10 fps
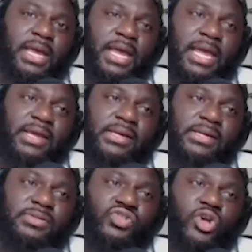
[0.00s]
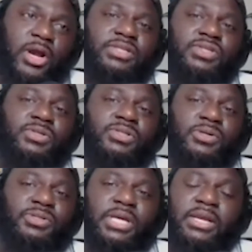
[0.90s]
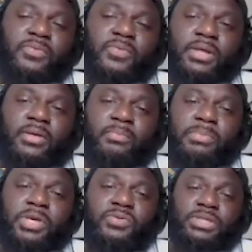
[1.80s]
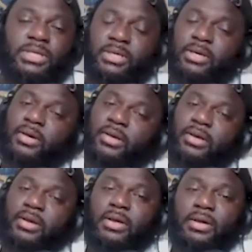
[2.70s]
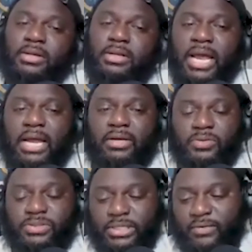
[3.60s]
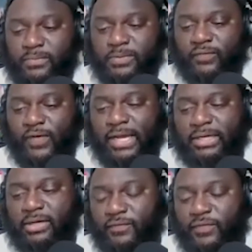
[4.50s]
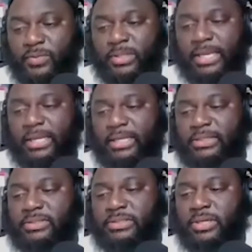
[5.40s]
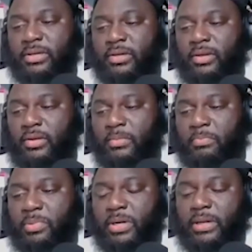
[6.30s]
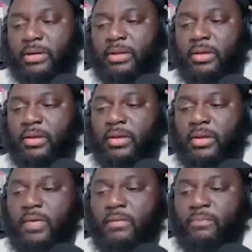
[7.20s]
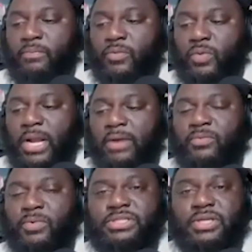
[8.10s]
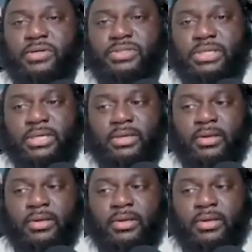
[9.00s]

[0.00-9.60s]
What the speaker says: and trying to associate it with music. Like, I know Steve was finding a few things, but when I researched it,